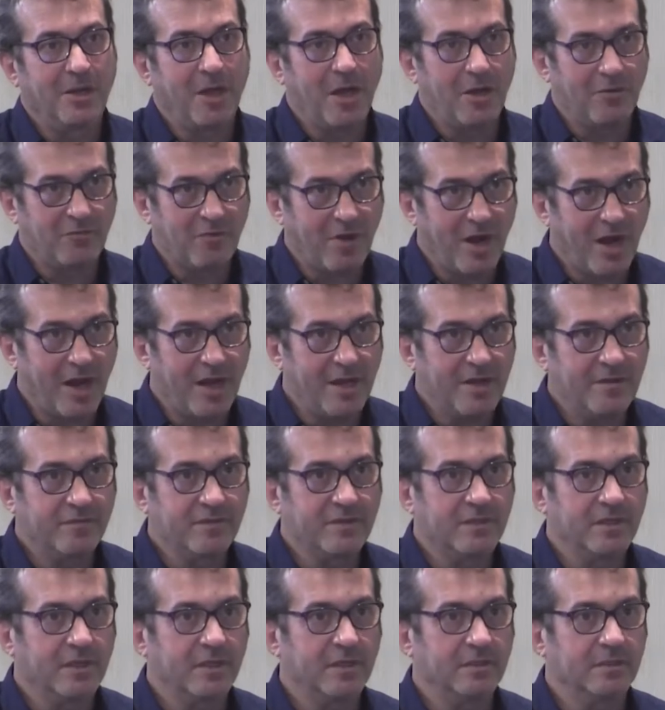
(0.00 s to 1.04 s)

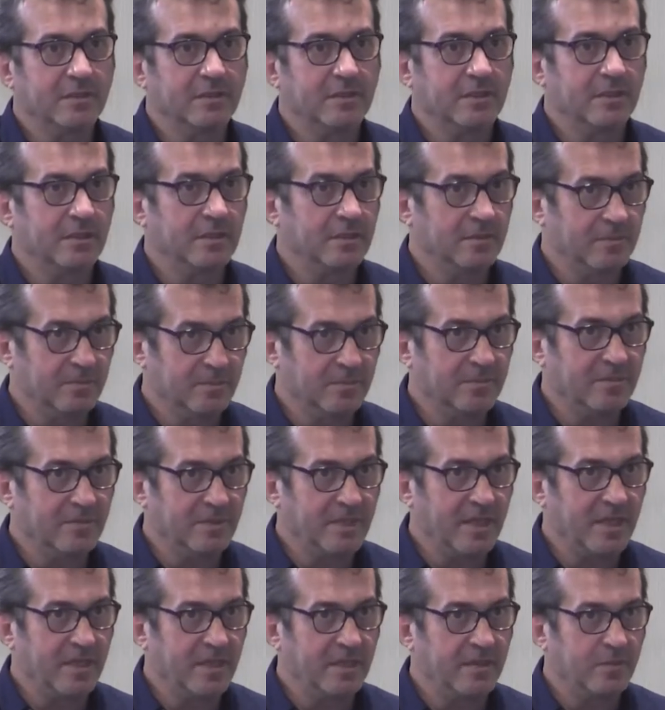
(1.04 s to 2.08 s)
arrived, and
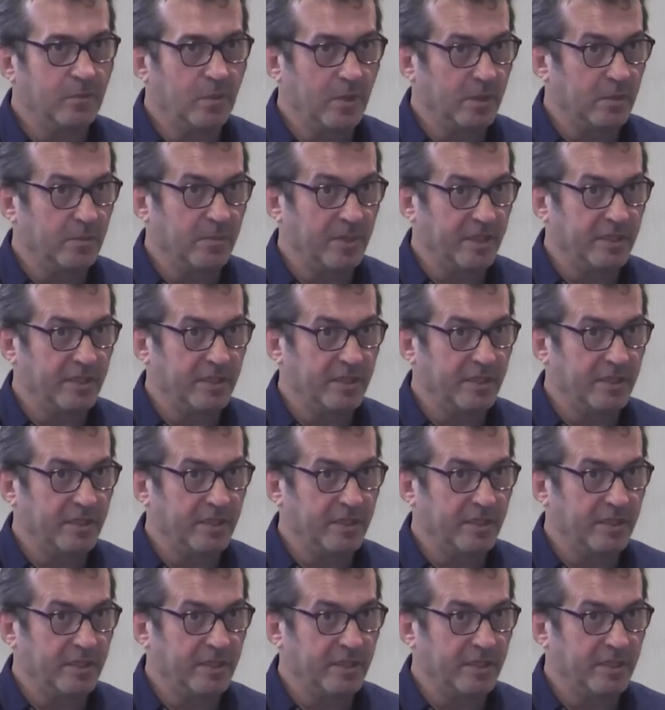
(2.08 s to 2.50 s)
they will